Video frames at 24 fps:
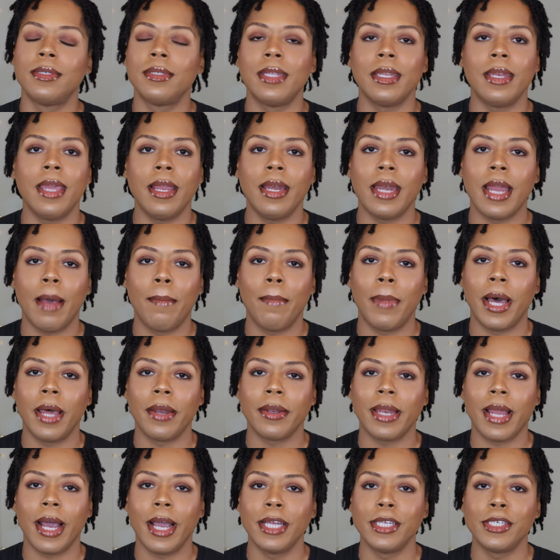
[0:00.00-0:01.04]
Today Not
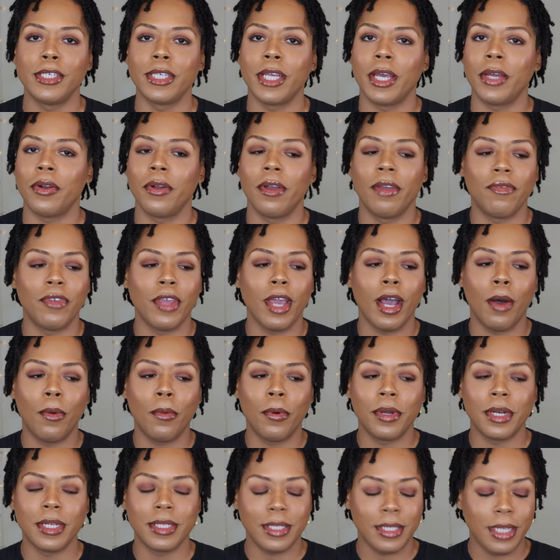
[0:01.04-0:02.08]
the eyeshadow. If y'all
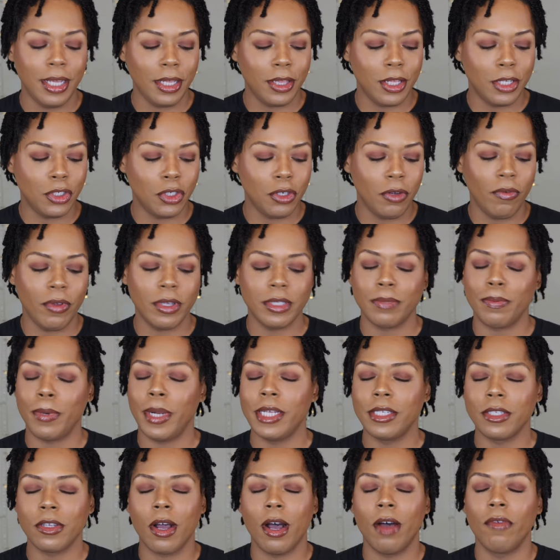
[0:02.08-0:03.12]
want to see the Juvia's
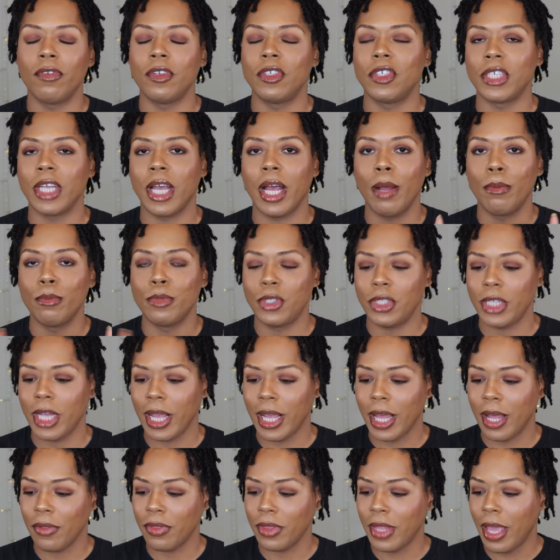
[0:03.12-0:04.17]
Place Coffee Shop,
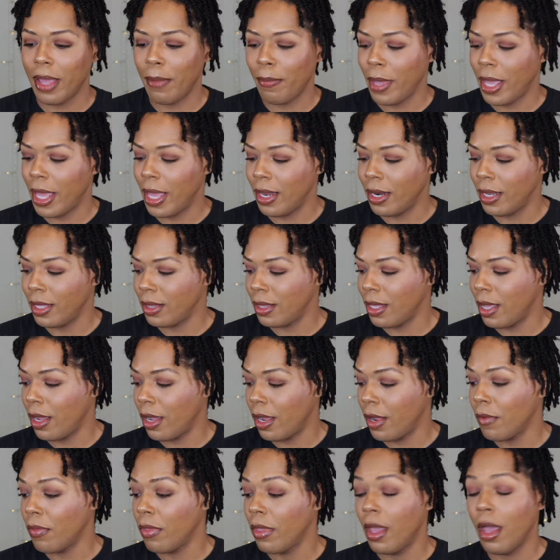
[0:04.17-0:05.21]
check out that palette
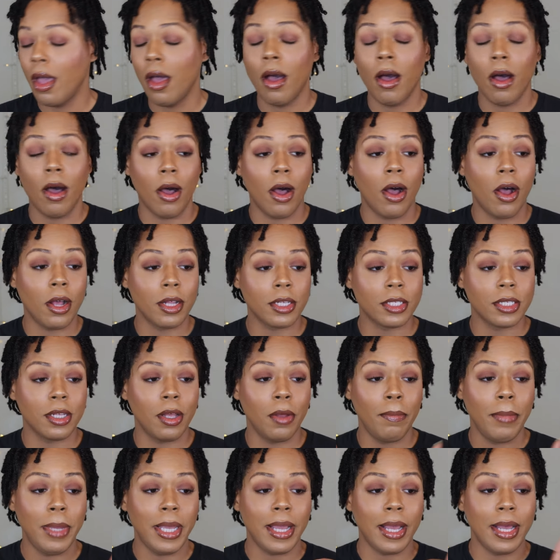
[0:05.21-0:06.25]
there.
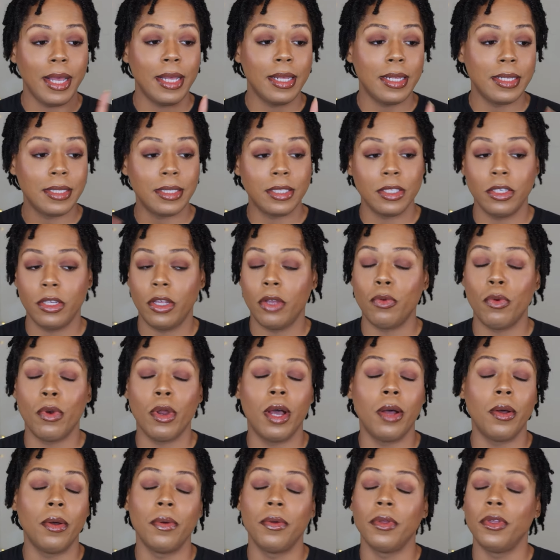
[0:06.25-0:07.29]
Also, because you
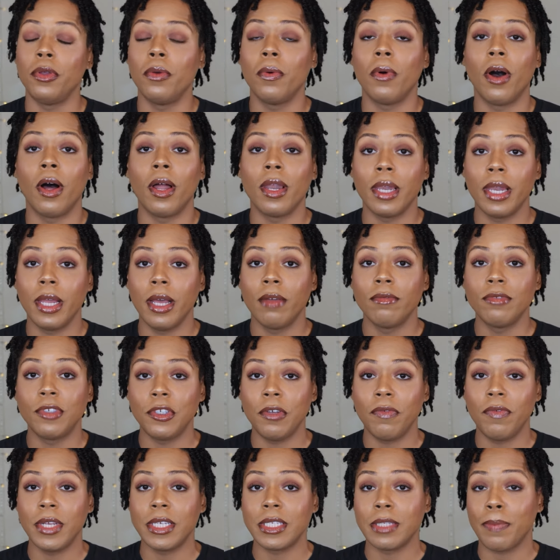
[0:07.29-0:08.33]
know you all love
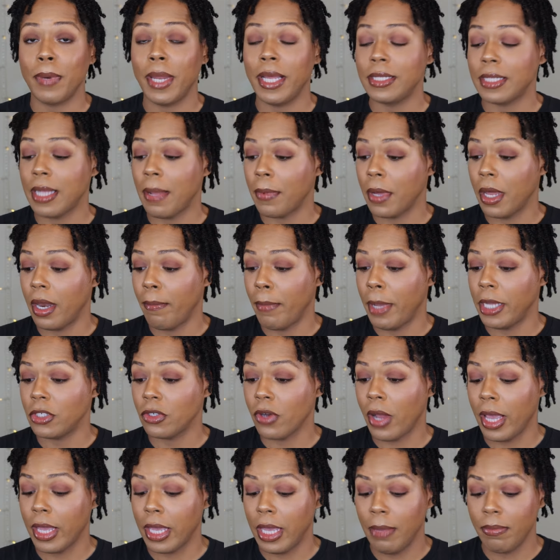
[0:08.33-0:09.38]
Juvia's Place, I'm going to make
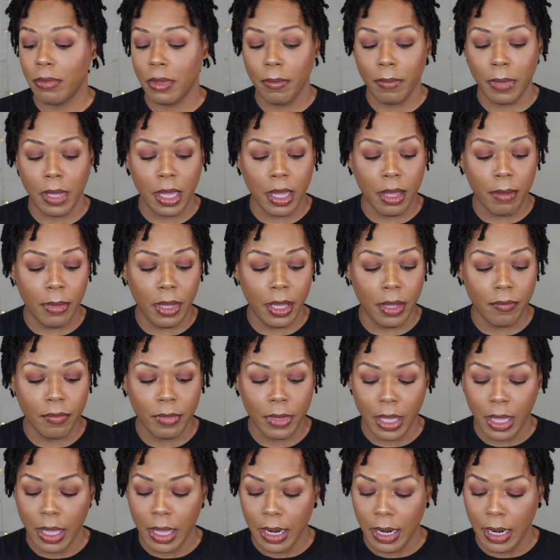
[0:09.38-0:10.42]
sure I keep them coming.
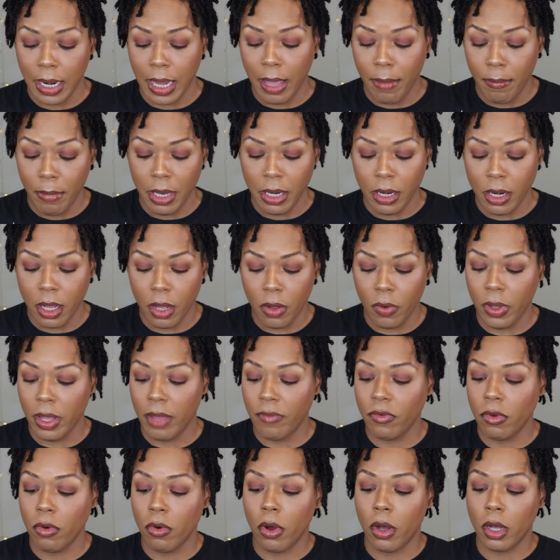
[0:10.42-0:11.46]
Let me know
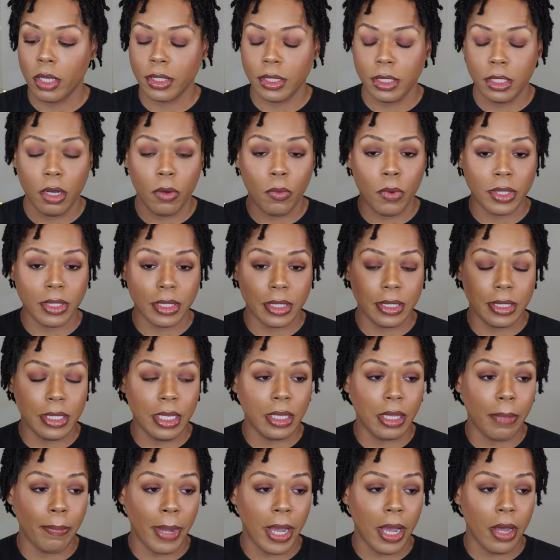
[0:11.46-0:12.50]
if you all still want to
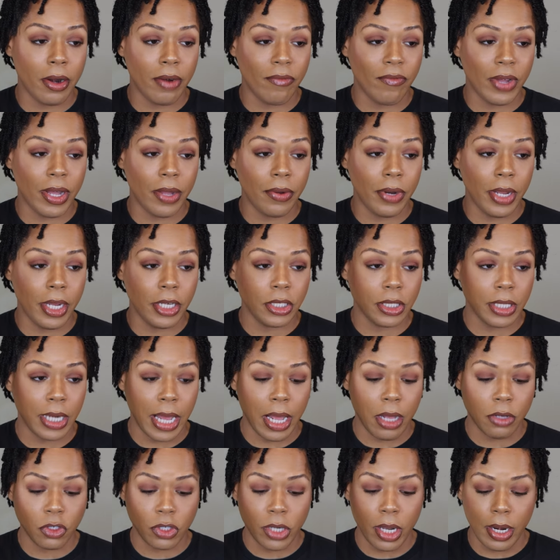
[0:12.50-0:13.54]
see the powder foundation.
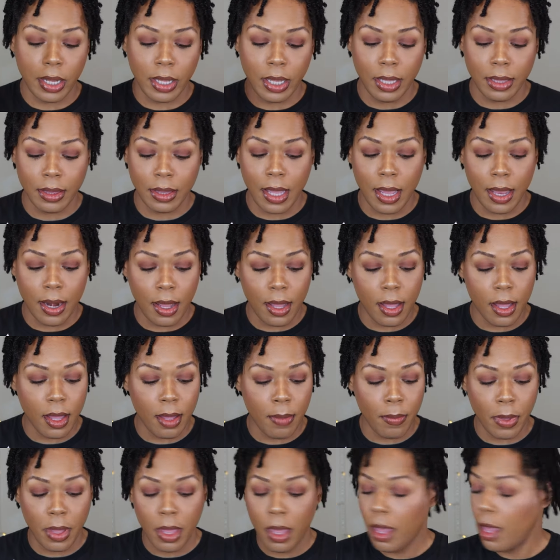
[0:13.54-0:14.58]
I'll try to get that
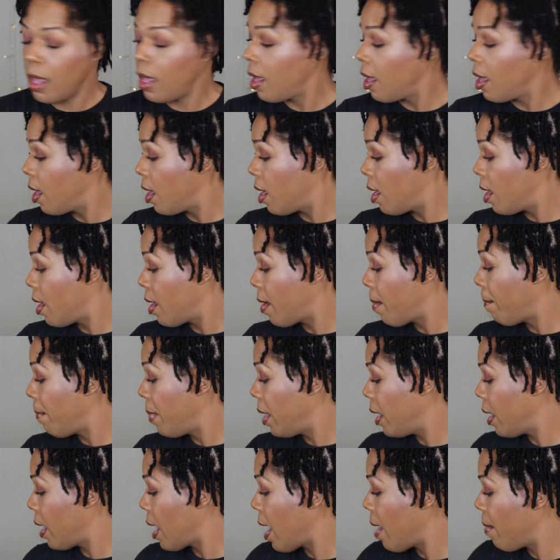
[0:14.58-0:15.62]
up. Um,
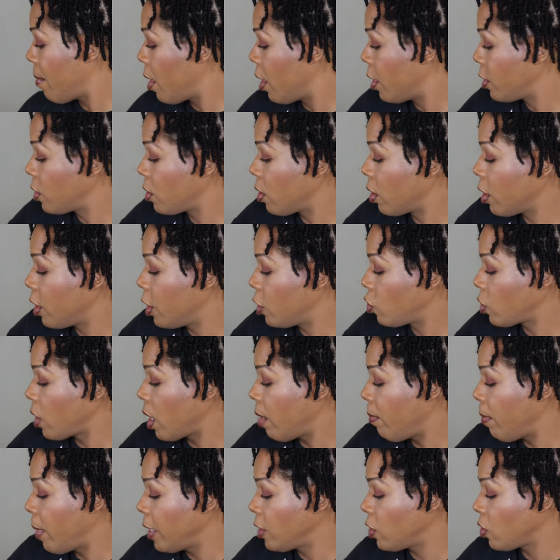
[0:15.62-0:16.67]
but I'm also going to
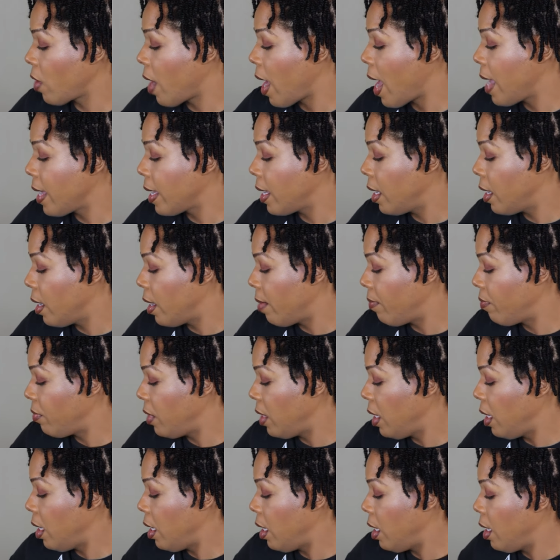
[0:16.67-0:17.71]
try to make sure I get up
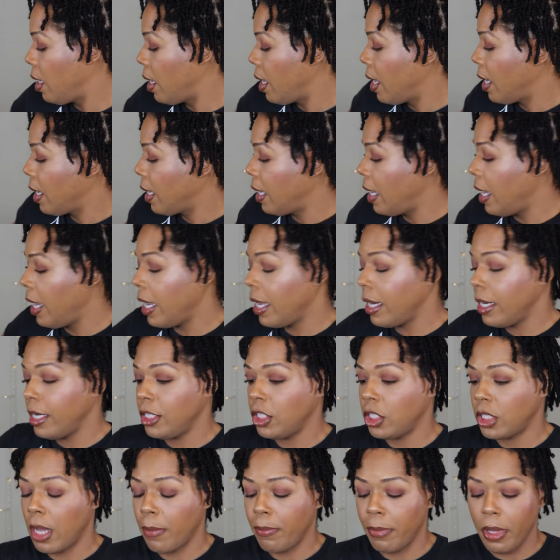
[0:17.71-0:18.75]
the candy
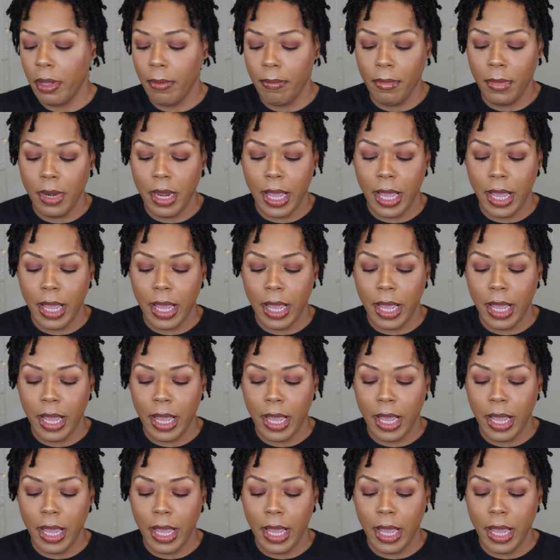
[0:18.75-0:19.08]
shop up